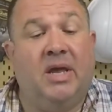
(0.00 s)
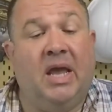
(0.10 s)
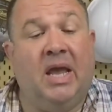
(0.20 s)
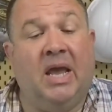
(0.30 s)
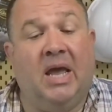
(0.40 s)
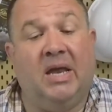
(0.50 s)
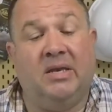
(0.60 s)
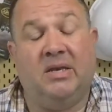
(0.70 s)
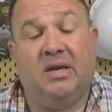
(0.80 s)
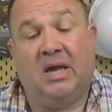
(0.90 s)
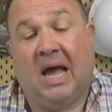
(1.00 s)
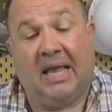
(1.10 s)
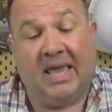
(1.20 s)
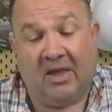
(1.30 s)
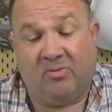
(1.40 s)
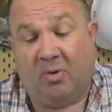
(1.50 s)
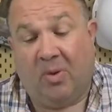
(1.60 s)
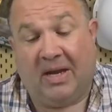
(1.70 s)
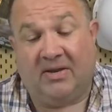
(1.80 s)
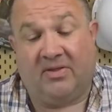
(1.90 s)
And I guess we'll
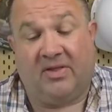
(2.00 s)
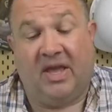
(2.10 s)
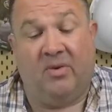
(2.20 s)
wait to see